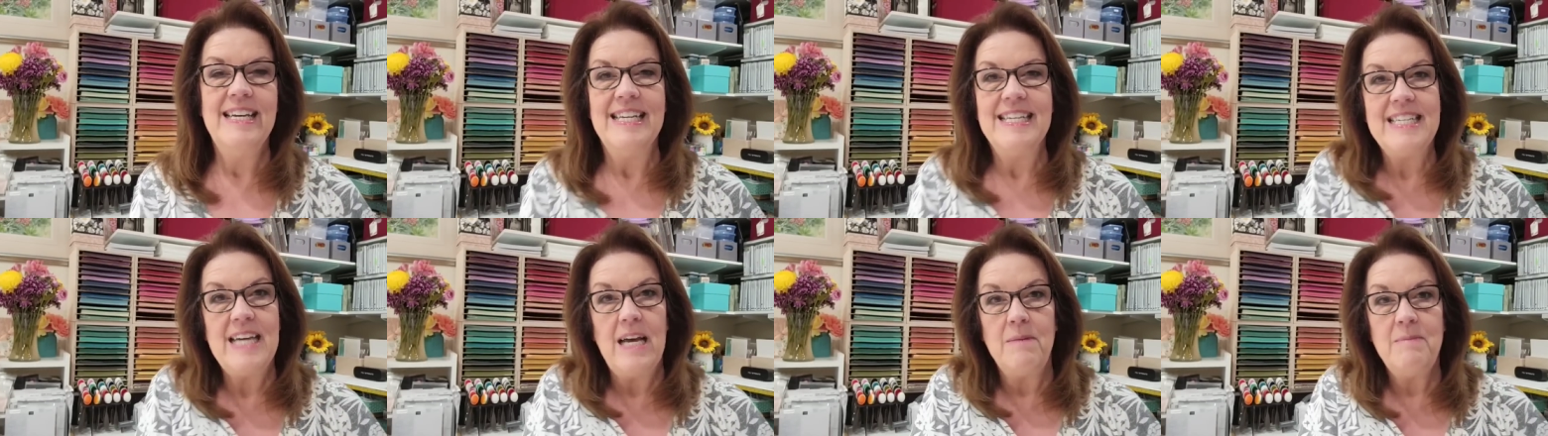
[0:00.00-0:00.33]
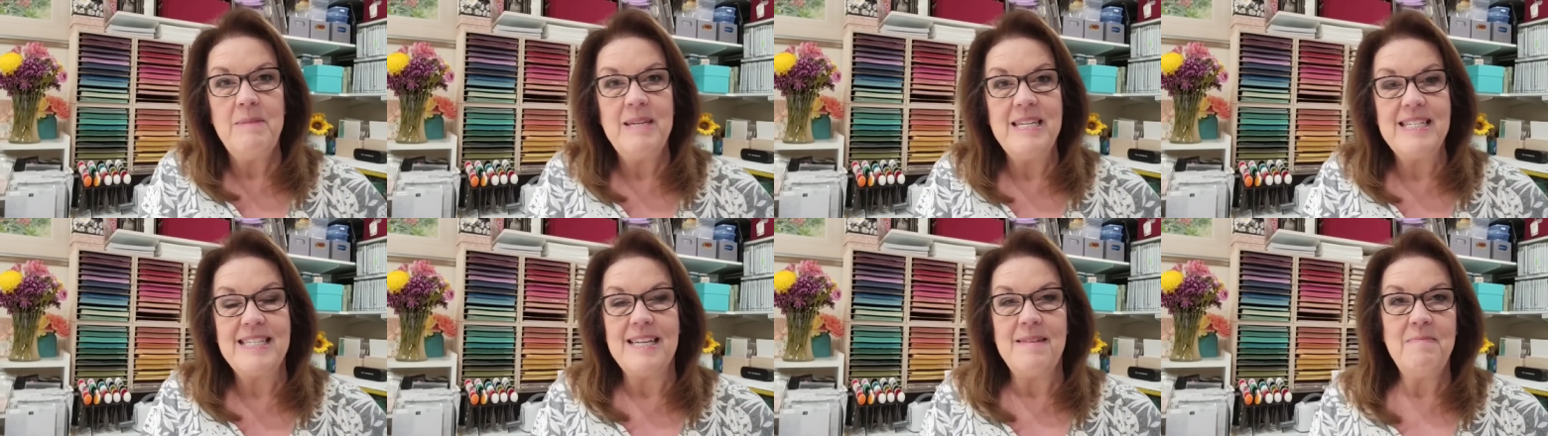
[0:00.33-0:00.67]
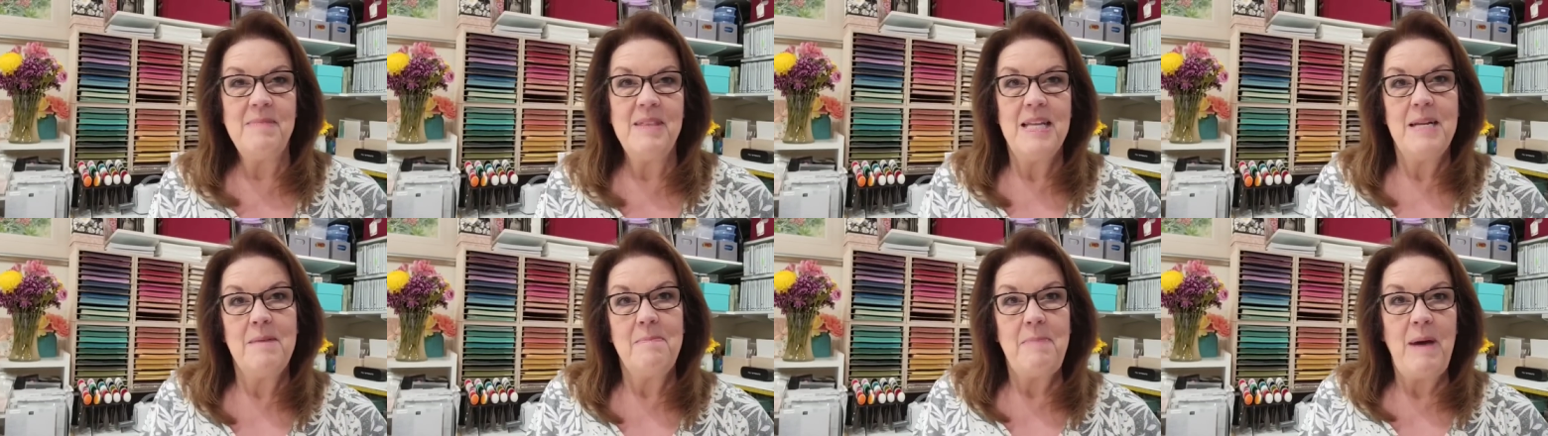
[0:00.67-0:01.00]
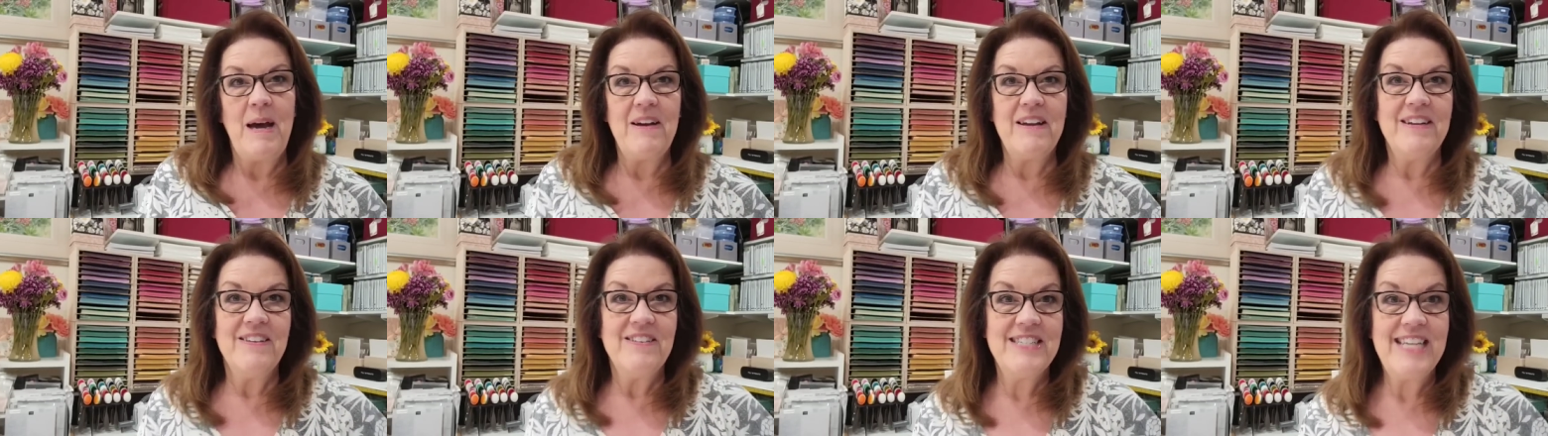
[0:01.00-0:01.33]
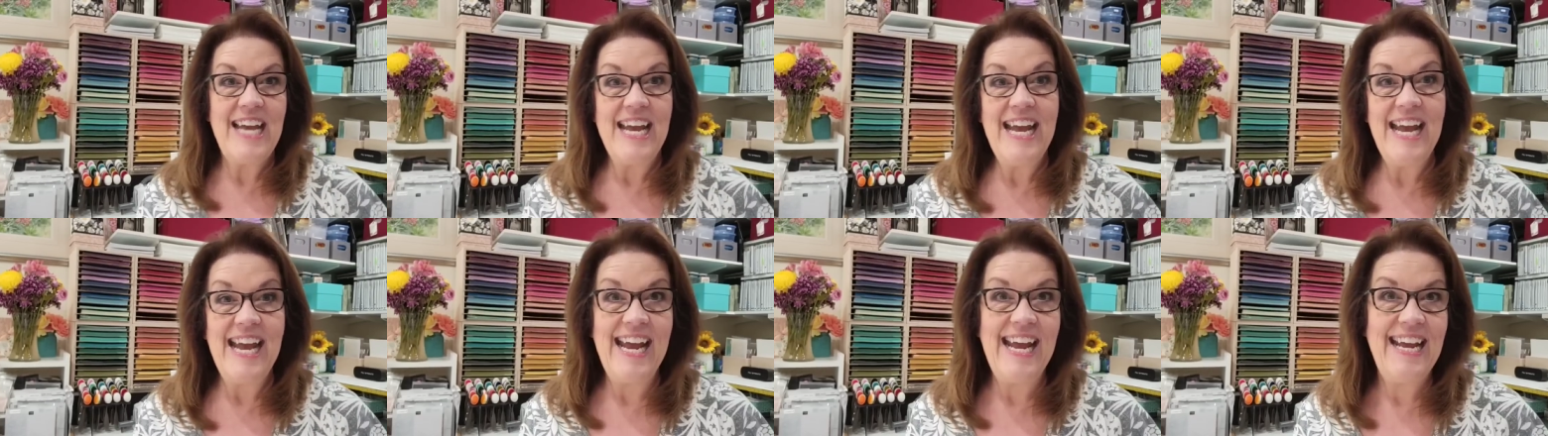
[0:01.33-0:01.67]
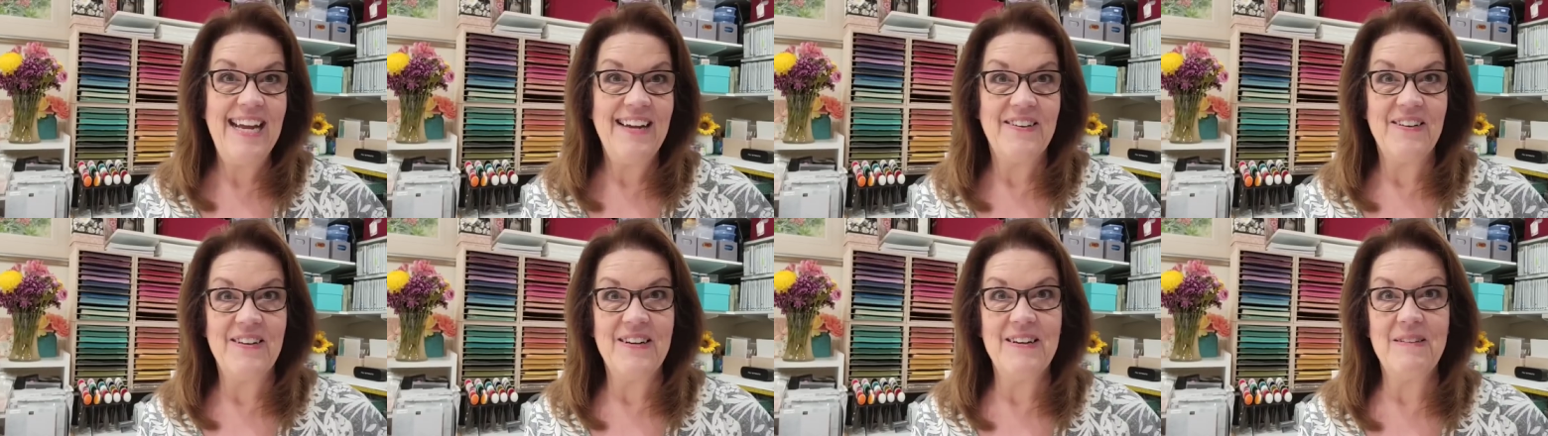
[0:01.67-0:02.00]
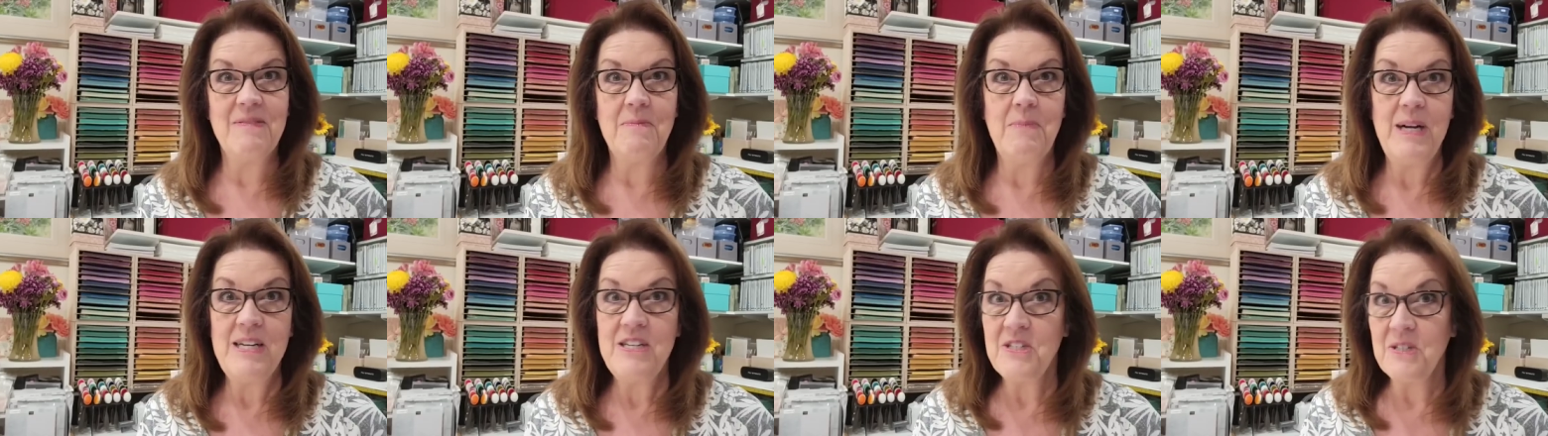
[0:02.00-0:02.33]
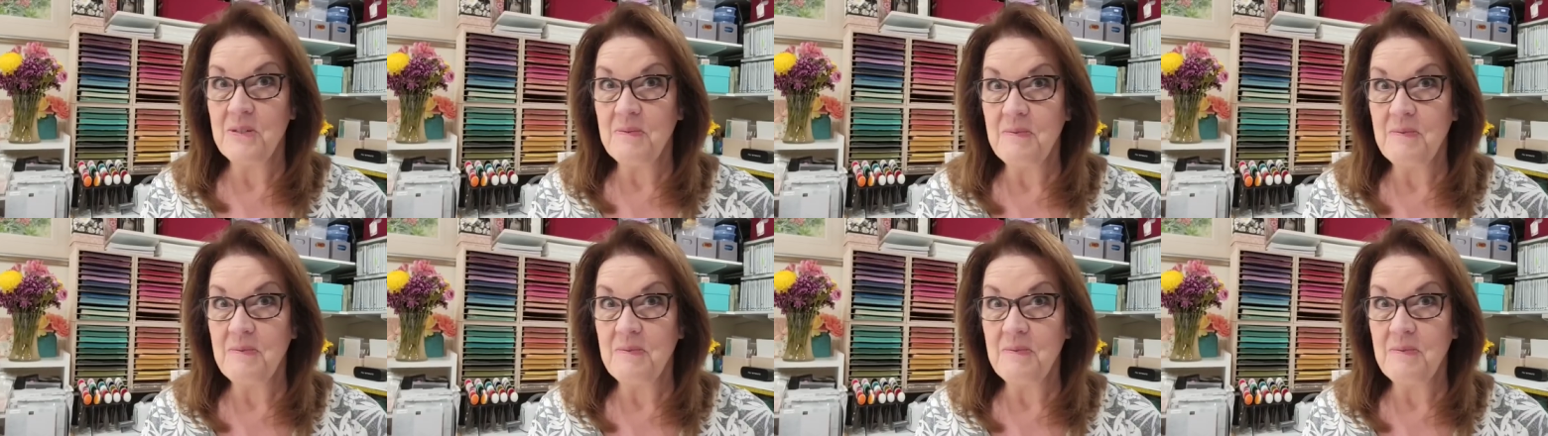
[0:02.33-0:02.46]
tell me something about your day or what you're